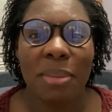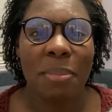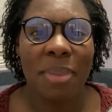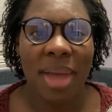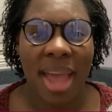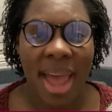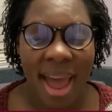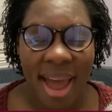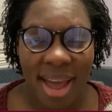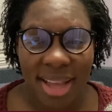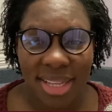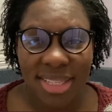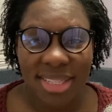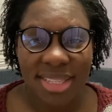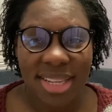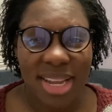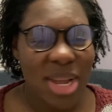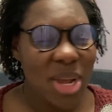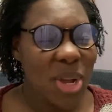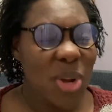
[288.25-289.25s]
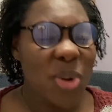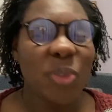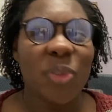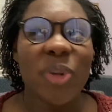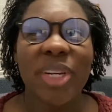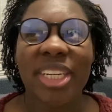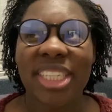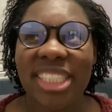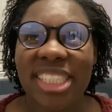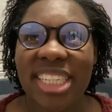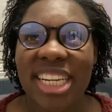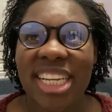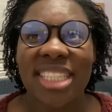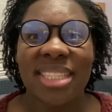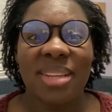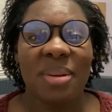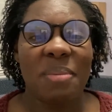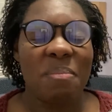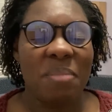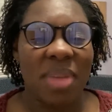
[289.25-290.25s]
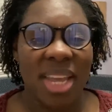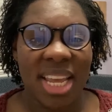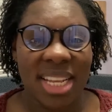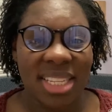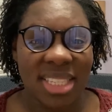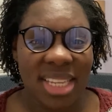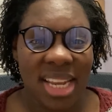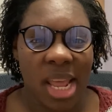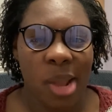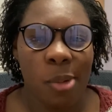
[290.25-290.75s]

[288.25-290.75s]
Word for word: pass, which is amazing.